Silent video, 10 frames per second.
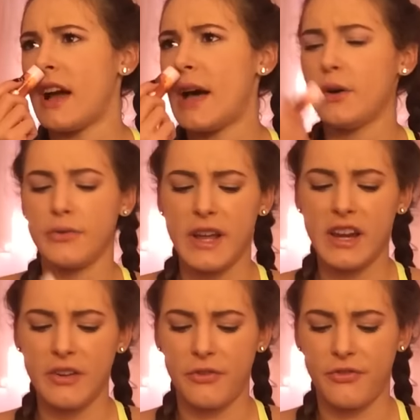I would
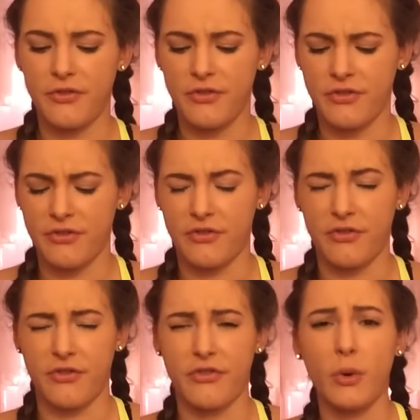rate it a
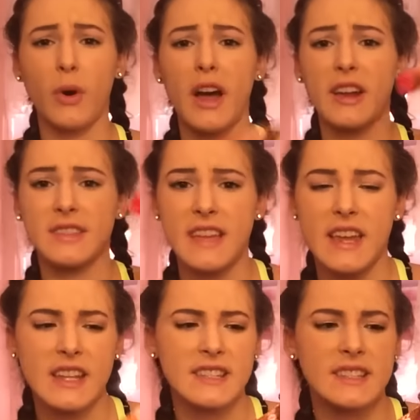4 out of
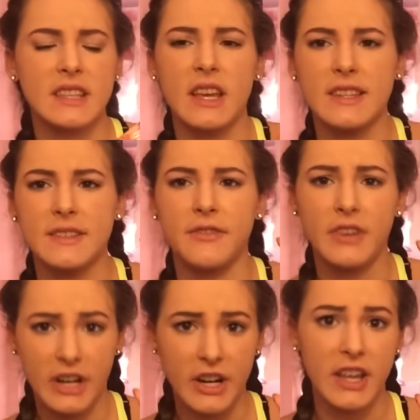10. It's, it's a
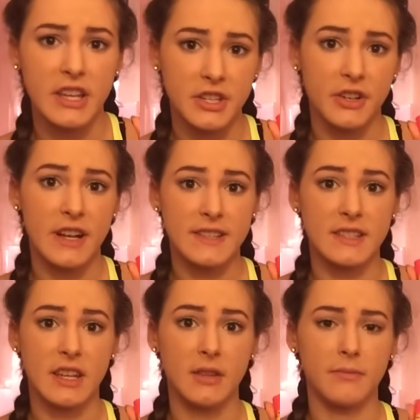very
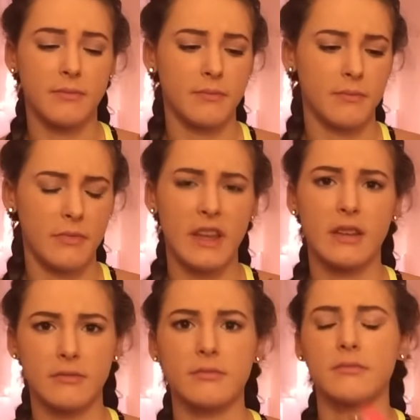interesting
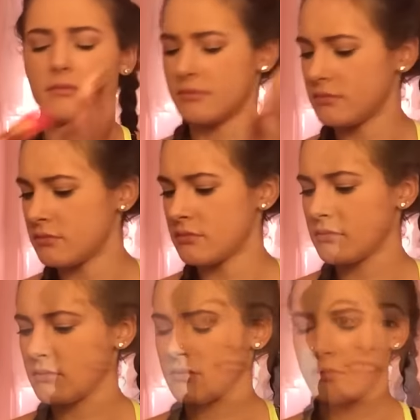thing.
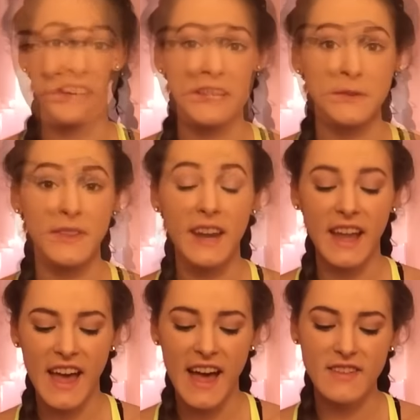All right, this next one that
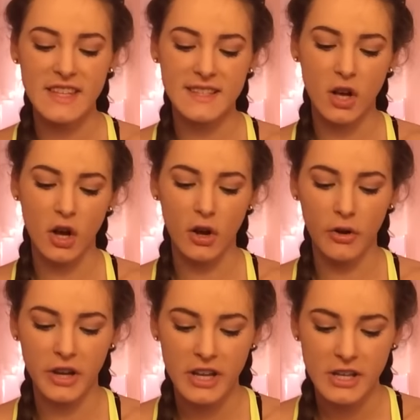I have is
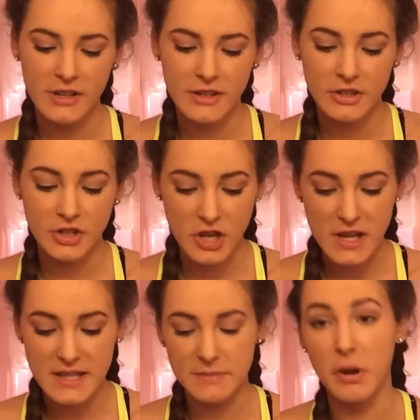called
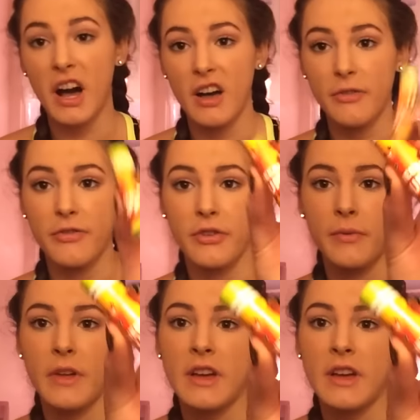Cheese Puff.